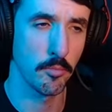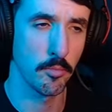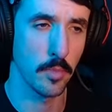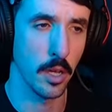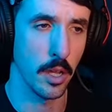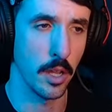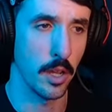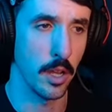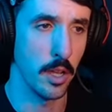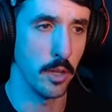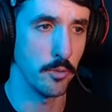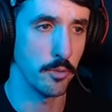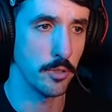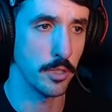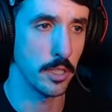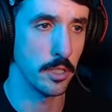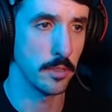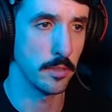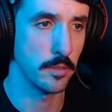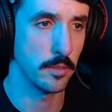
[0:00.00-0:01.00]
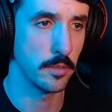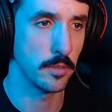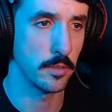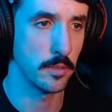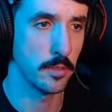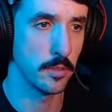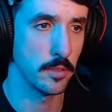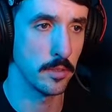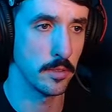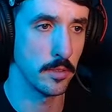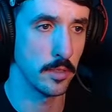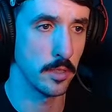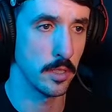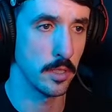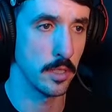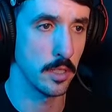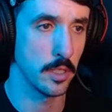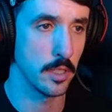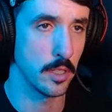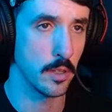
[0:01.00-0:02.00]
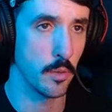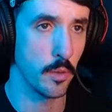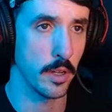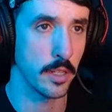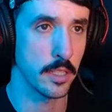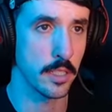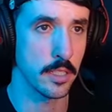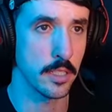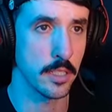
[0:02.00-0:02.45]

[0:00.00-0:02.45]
A note. What does